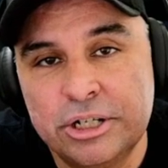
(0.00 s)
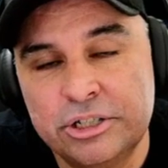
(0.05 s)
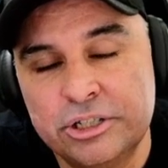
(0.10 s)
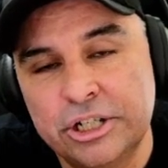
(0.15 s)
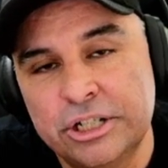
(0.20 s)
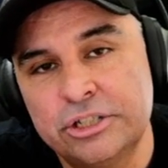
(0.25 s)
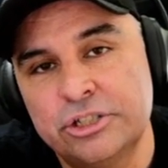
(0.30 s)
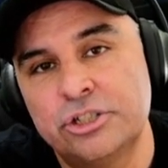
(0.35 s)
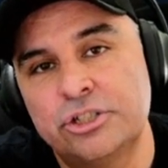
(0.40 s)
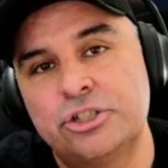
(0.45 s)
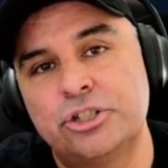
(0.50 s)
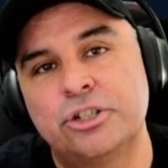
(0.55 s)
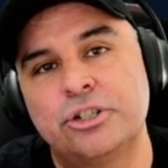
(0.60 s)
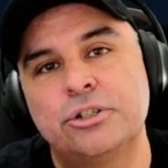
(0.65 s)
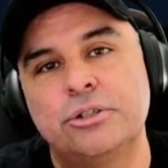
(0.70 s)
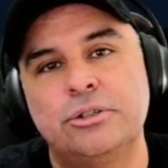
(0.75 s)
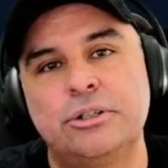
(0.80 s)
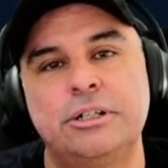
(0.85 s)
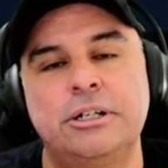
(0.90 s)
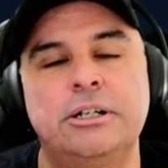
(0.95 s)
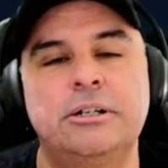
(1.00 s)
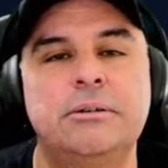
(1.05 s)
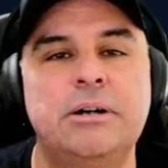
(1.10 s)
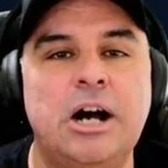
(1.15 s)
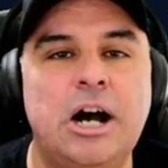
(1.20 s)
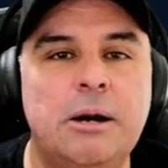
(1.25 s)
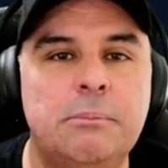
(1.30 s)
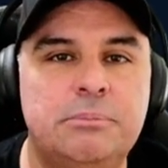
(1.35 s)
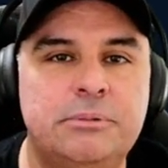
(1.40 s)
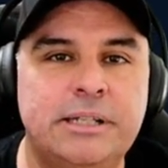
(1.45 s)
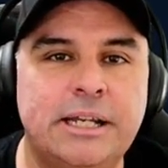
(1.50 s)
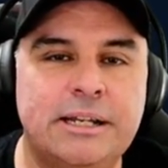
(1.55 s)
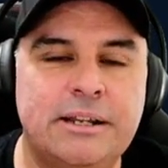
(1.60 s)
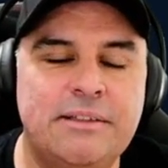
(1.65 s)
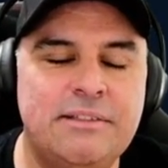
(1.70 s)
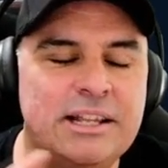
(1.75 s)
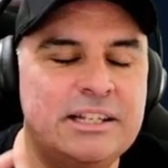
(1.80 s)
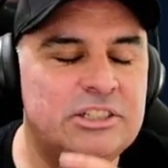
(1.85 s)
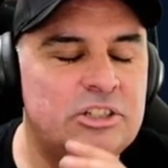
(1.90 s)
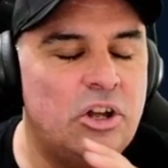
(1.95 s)
Ninja Turtle update,
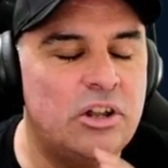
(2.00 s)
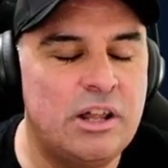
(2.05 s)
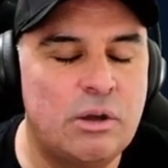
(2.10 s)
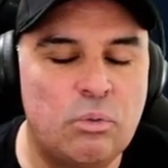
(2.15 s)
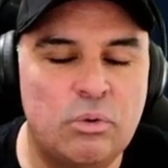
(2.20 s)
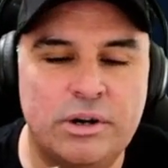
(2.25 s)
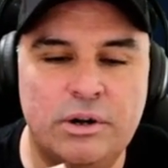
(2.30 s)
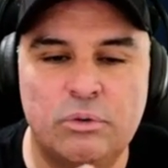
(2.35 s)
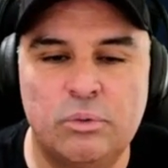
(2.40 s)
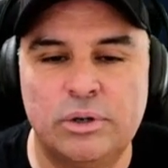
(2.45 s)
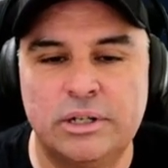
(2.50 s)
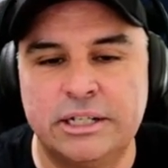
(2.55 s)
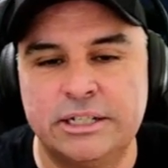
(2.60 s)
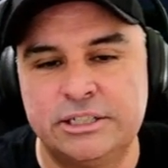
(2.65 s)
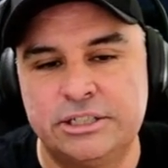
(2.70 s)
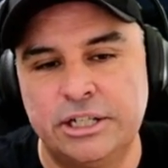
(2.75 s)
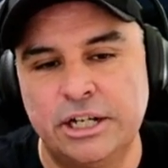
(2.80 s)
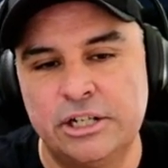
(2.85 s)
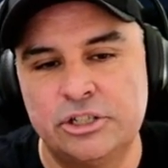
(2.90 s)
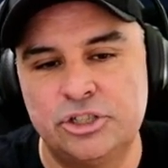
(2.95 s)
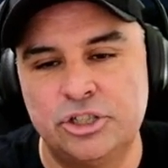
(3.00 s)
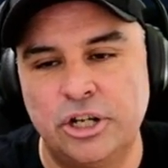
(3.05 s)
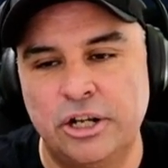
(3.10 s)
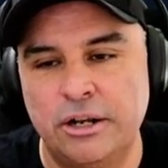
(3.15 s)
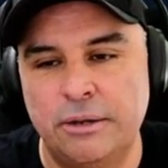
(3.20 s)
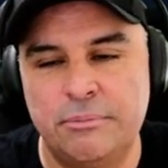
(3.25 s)
and that's all I want to really touch on.